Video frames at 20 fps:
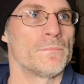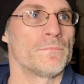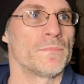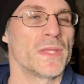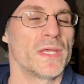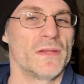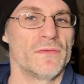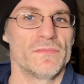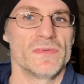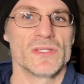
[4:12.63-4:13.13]

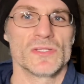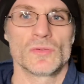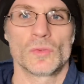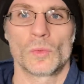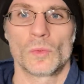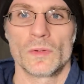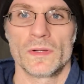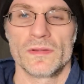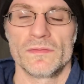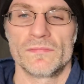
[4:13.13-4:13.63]

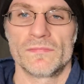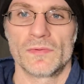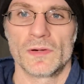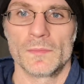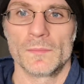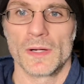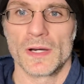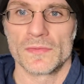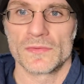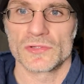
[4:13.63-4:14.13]
inventory
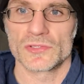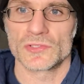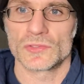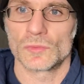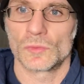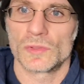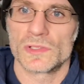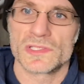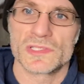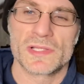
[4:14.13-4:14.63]
from other
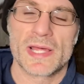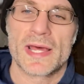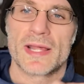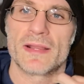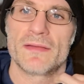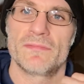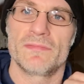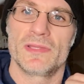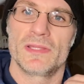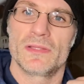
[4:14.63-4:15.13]
stores that
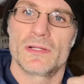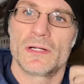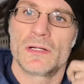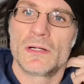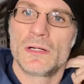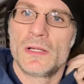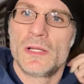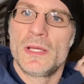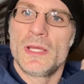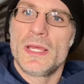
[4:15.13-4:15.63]
have either
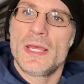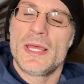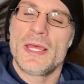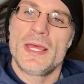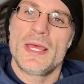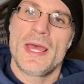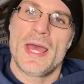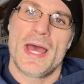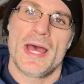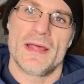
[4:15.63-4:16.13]

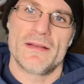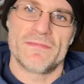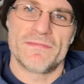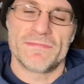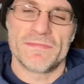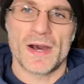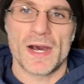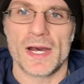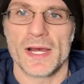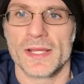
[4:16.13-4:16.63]
had
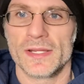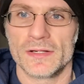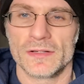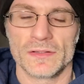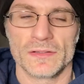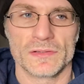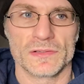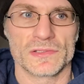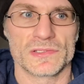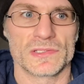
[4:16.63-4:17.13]

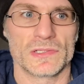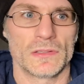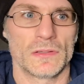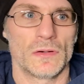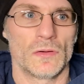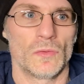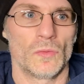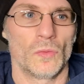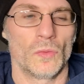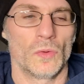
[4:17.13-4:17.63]
fires
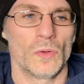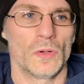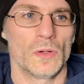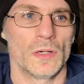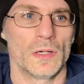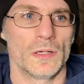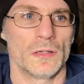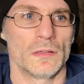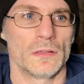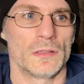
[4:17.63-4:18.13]

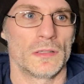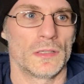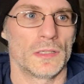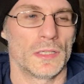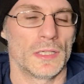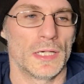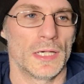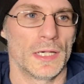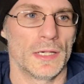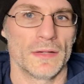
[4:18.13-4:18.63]
or
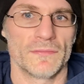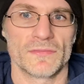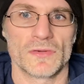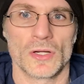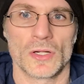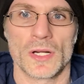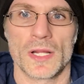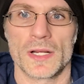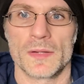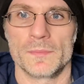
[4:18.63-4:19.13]
have
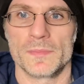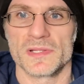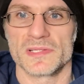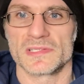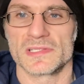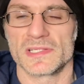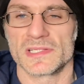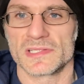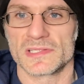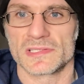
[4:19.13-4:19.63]
gone out of
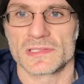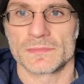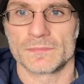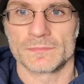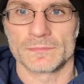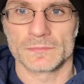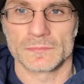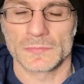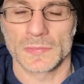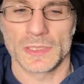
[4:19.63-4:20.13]
business,
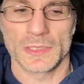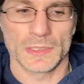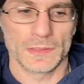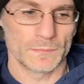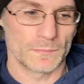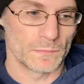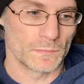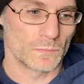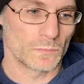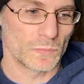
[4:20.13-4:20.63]

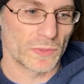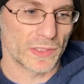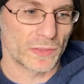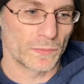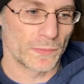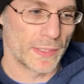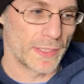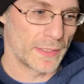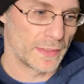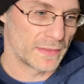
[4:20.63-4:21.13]

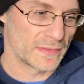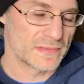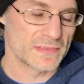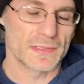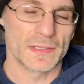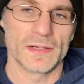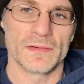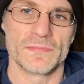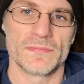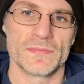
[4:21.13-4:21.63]
liquidating
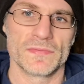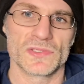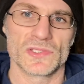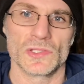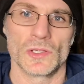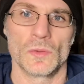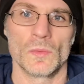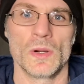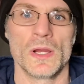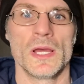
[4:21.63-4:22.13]
stuff.
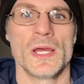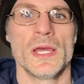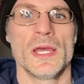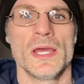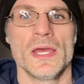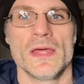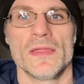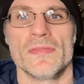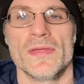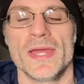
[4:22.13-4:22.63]
So
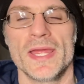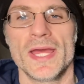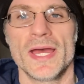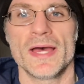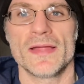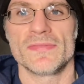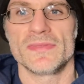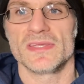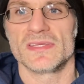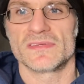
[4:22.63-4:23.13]
they
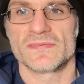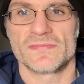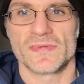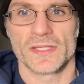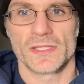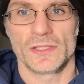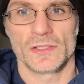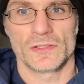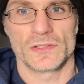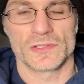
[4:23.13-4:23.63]
had these
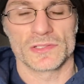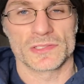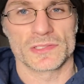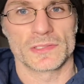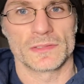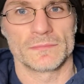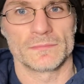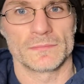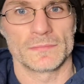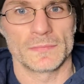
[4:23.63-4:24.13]
figures,
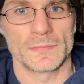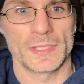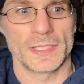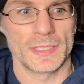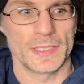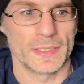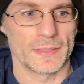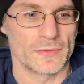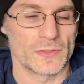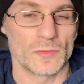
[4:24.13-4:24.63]

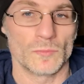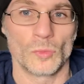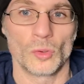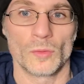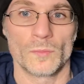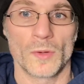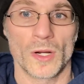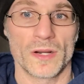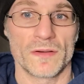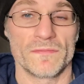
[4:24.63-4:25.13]
and they're more
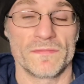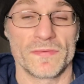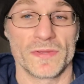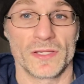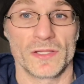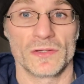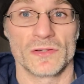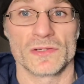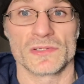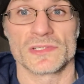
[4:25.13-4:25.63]
modern
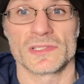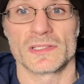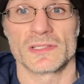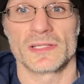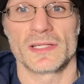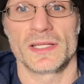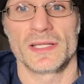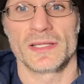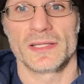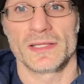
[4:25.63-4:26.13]
figures,
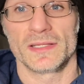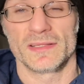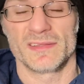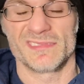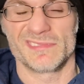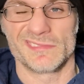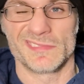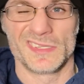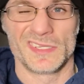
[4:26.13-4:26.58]
and